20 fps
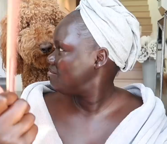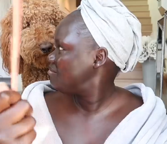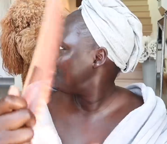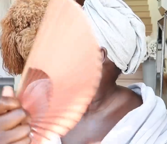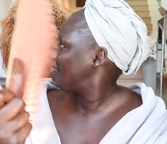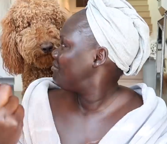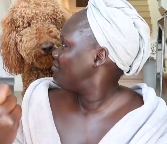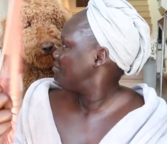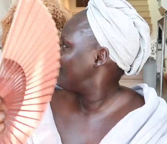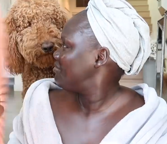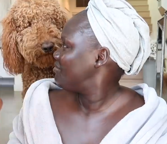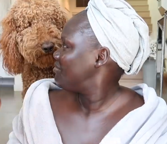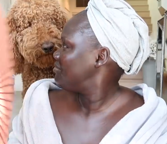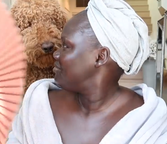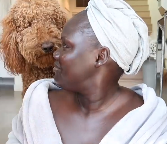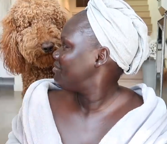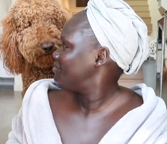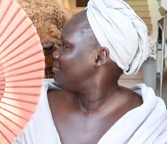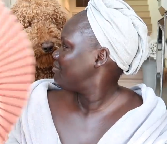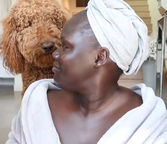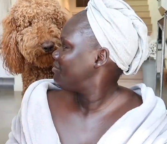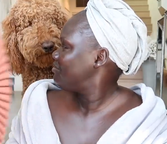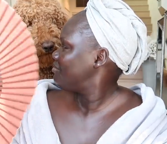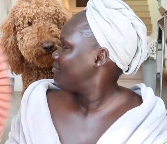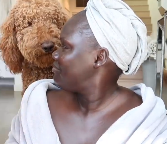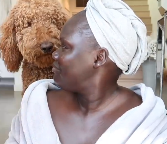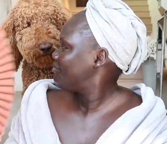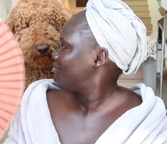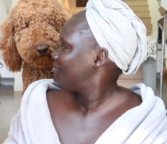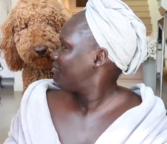
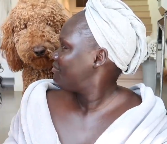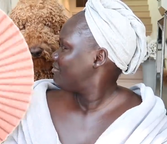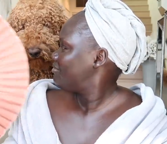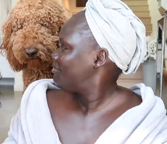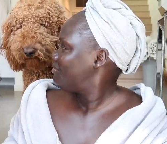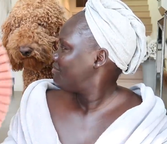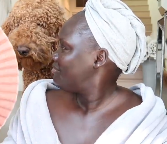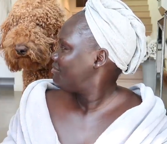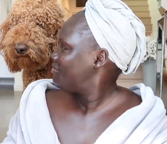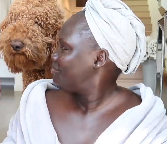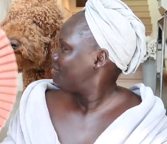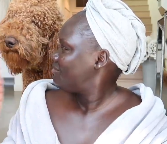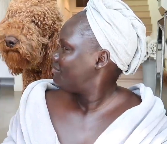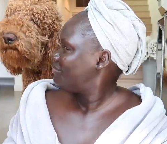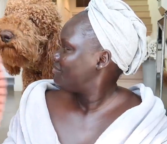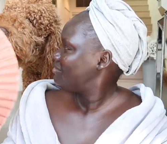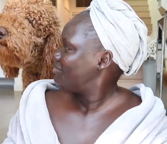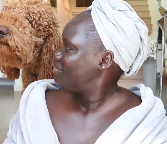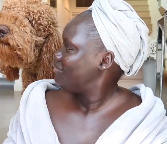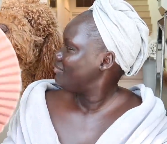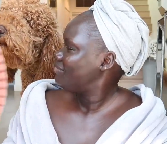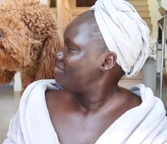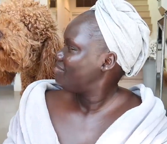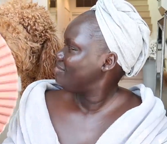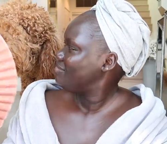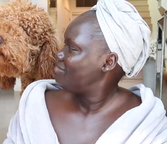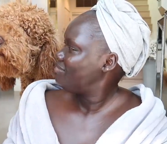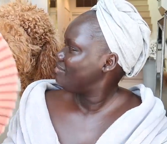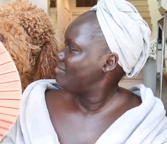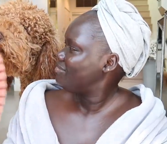
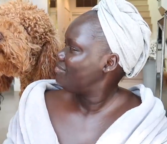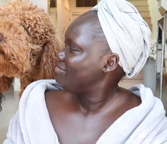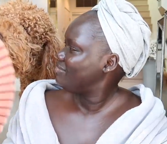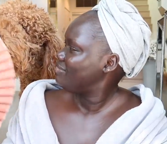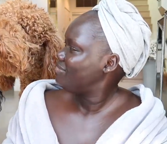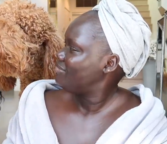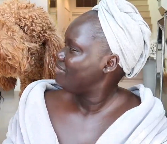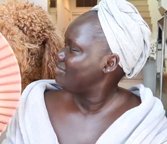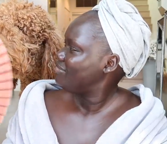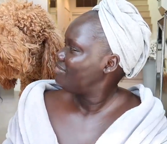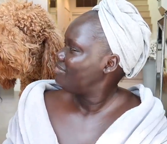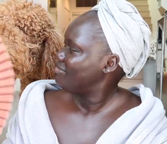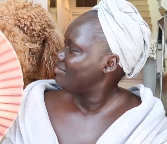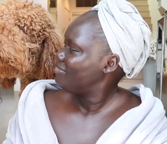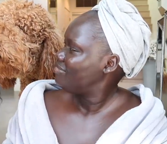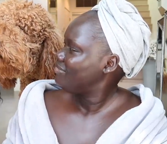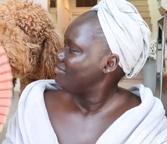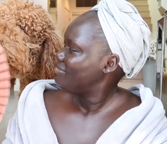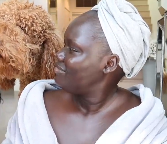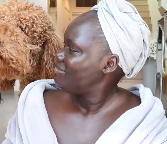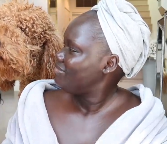Nobody speaks.